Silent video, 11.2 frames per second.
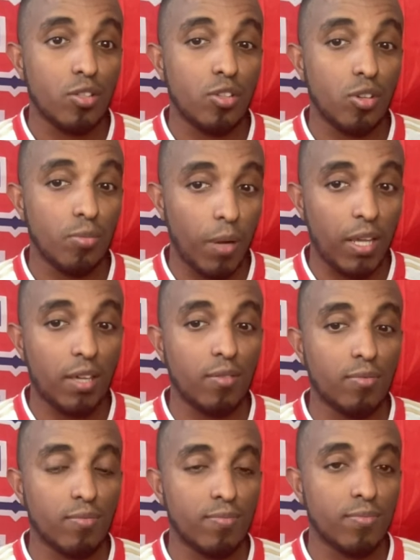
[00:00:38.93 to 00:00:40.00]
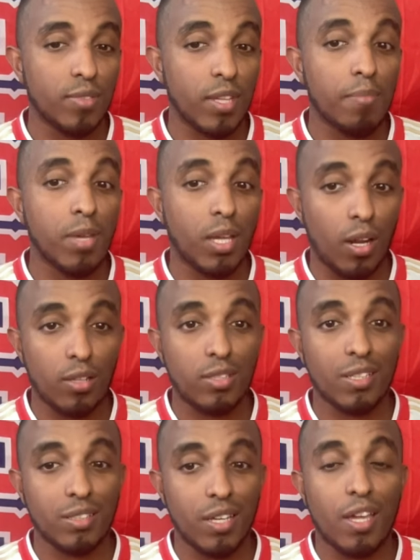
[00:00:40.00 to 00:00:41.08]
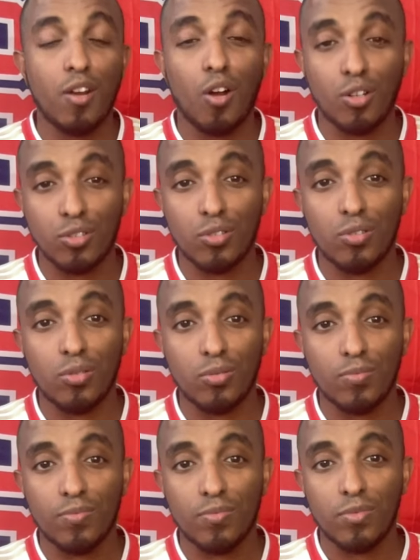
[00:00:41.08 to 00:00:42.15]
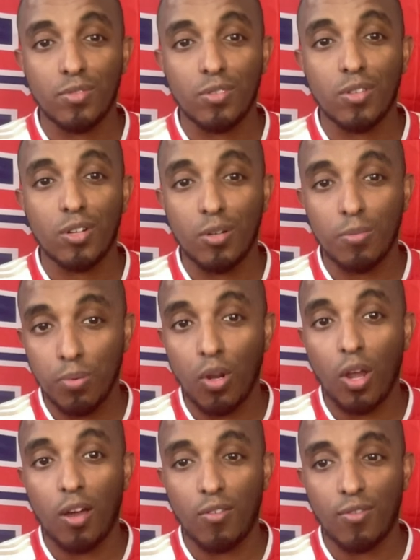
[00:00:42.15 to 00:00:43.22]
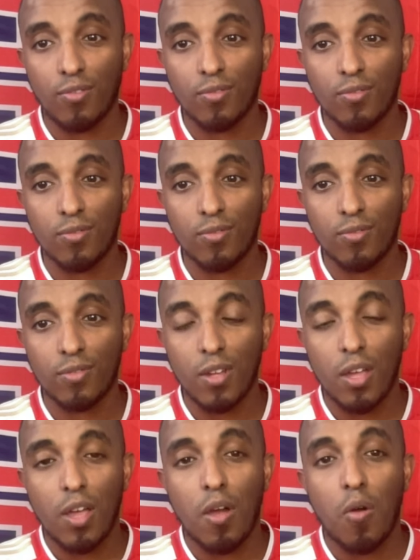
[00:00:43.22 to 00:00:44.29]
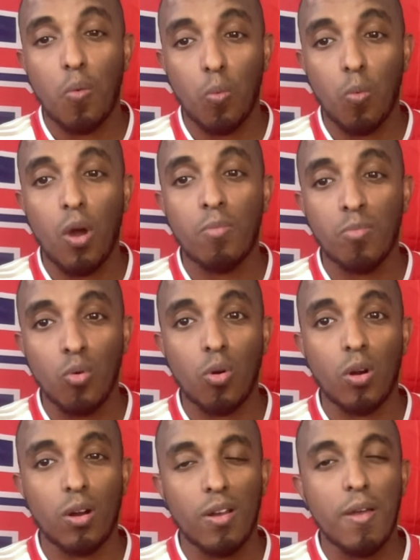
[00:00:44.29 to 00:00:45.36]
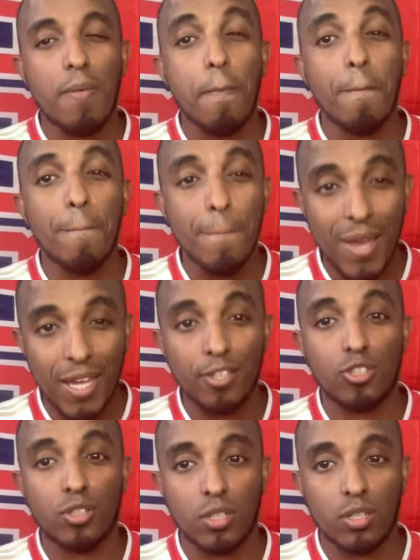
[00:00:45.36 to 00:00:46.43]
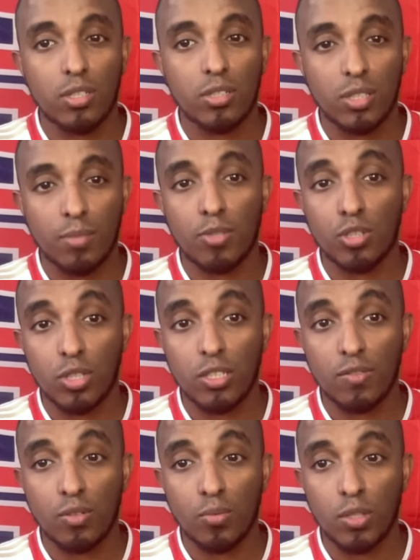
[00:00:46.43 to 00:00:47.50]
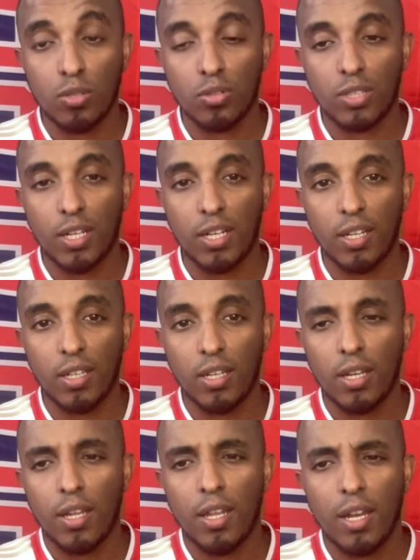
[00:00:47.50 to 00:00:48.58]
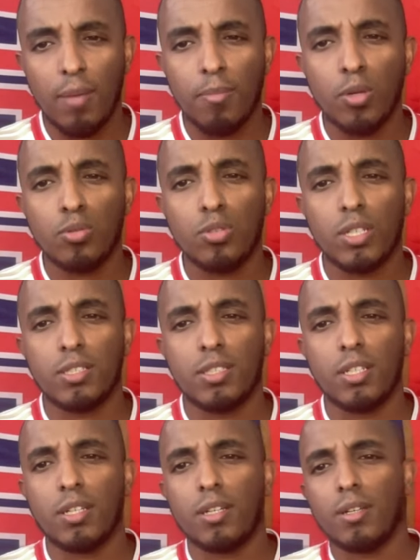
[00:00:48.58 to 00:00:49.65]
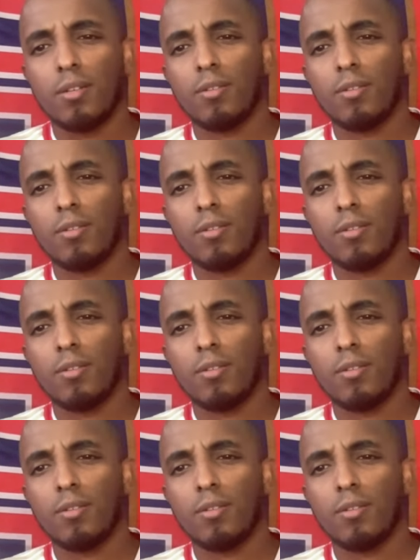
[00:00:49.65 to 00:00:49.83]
do you believe that Mikel Arteta and Arsenal could pull off one more major summer transfer window signing? Let me know what you guys think.